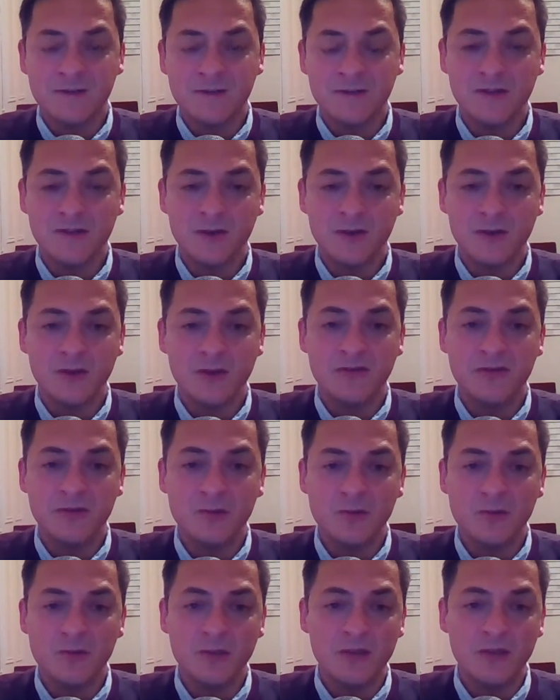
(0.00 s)
You know, if you
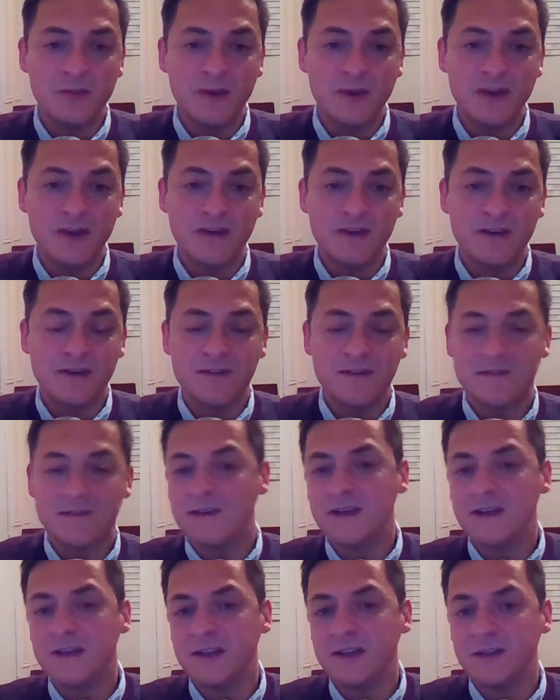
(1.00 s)
normally bet,
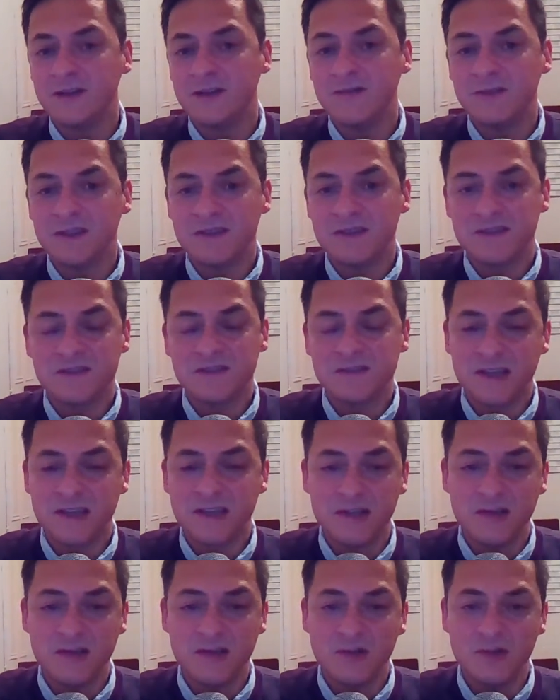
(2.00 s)
I don't know, let's say
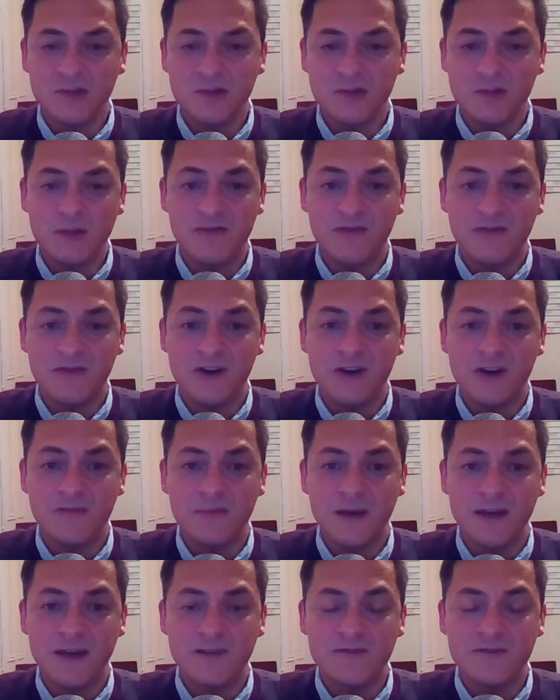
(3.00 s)
you normally bet
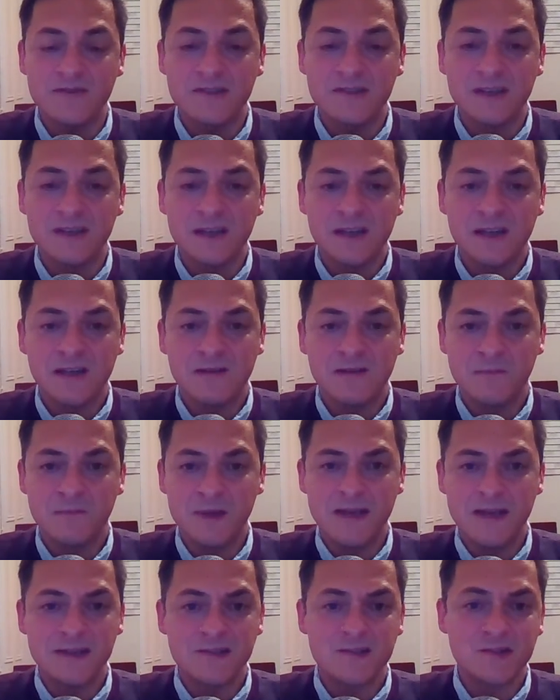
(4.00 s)
£5,
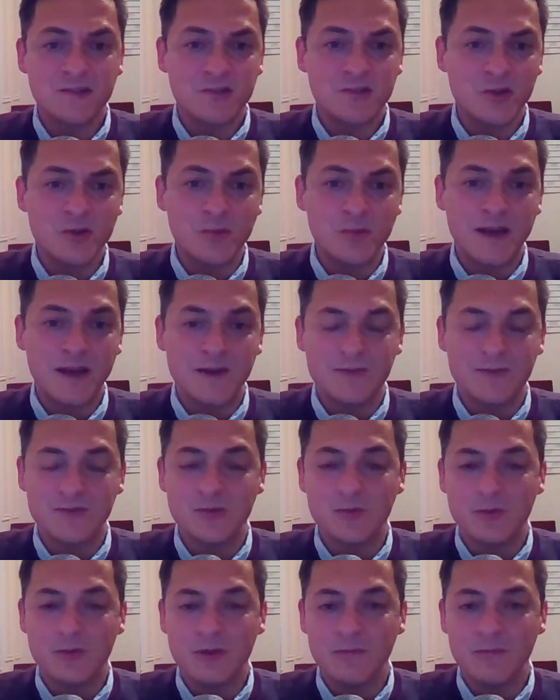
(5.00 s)
bet £2
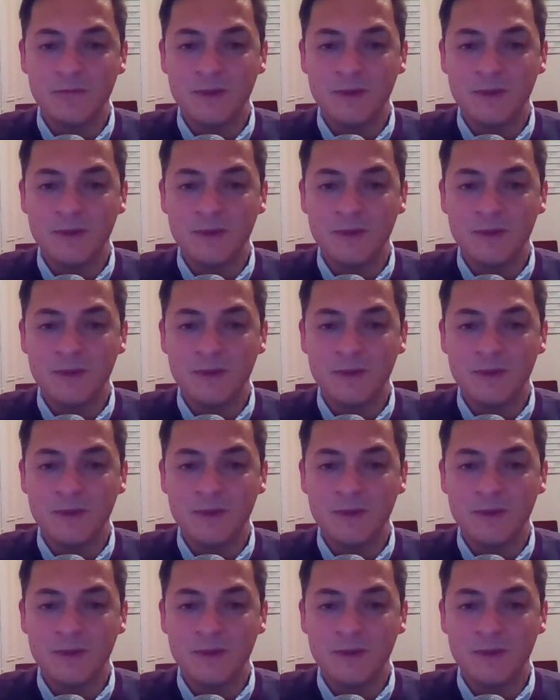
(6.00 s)
or